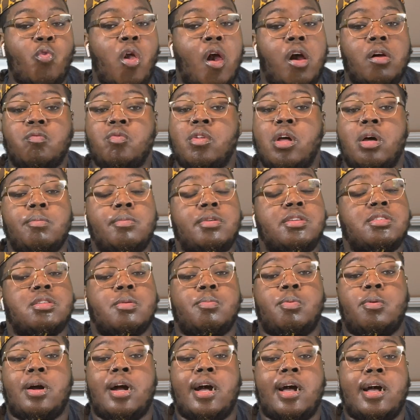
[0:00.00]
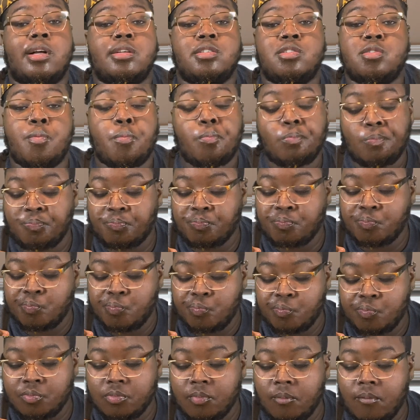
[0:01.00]
Don't be surprised.
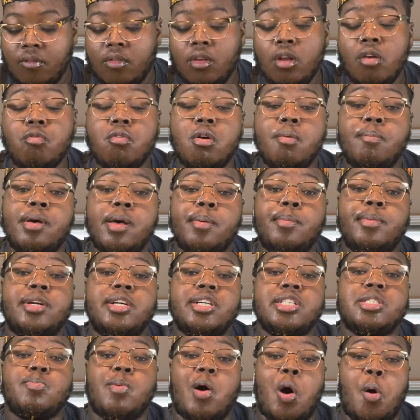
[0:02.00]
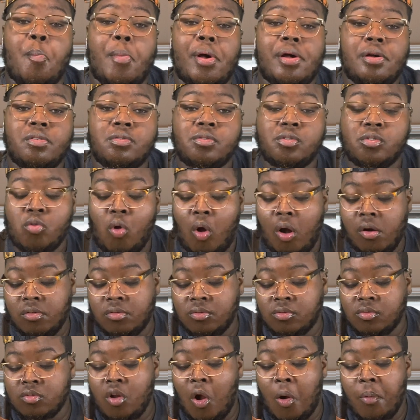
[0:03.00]
Remember this moment.
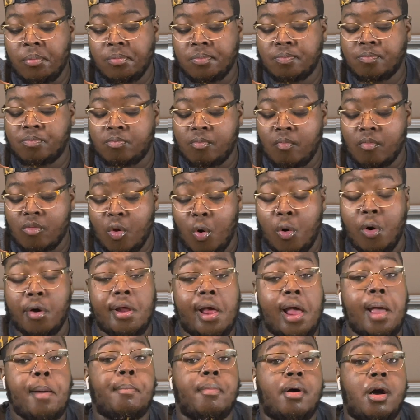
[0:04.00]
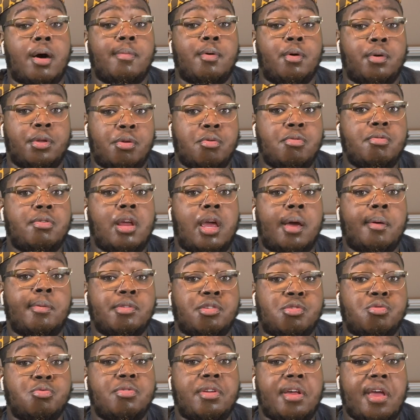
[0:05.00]
Or that moment when you did
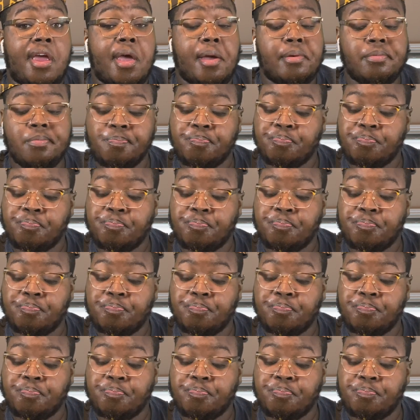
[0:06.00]
what you did.